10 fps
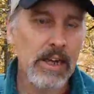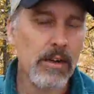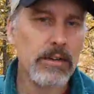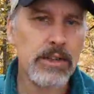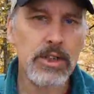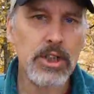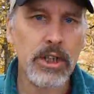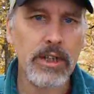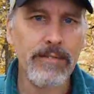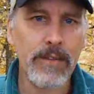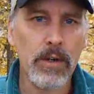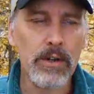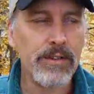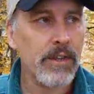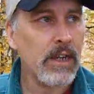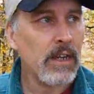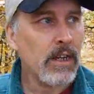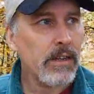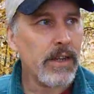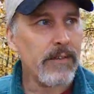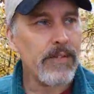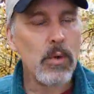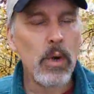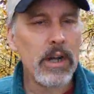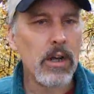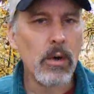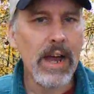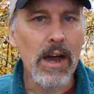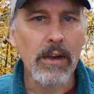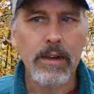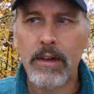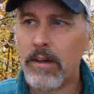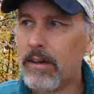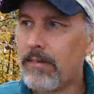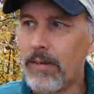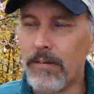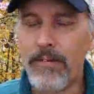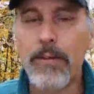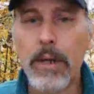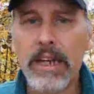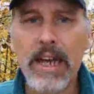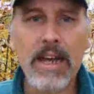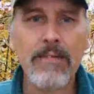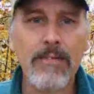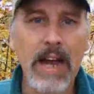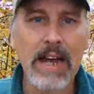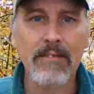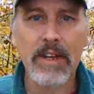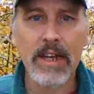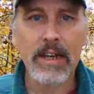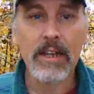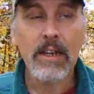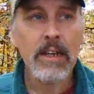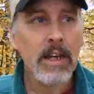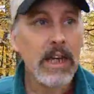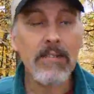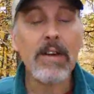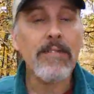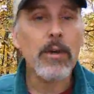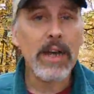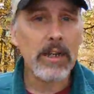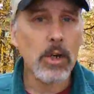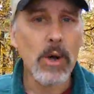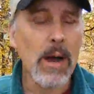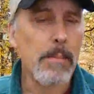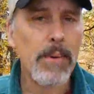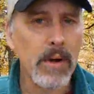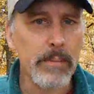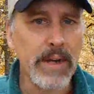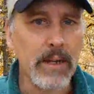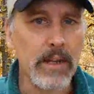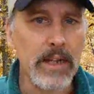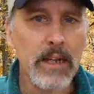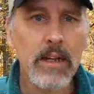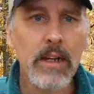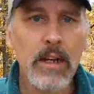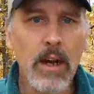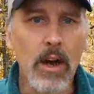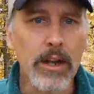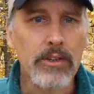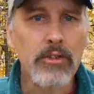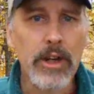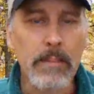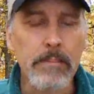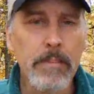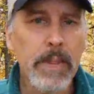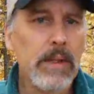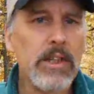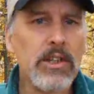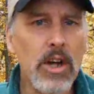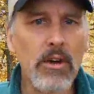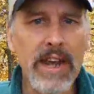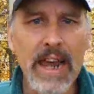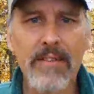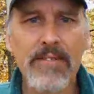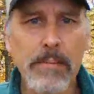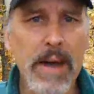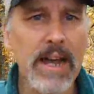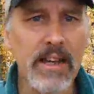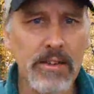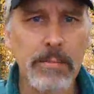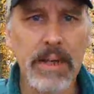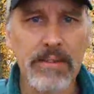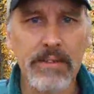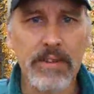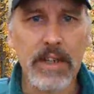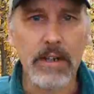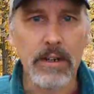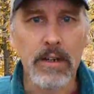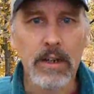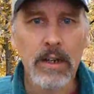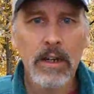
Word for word: it goes to show you folks that if you want to go out for three day, five day, even if you had to go out permanently on a trip, you don't have to buy expensive gear.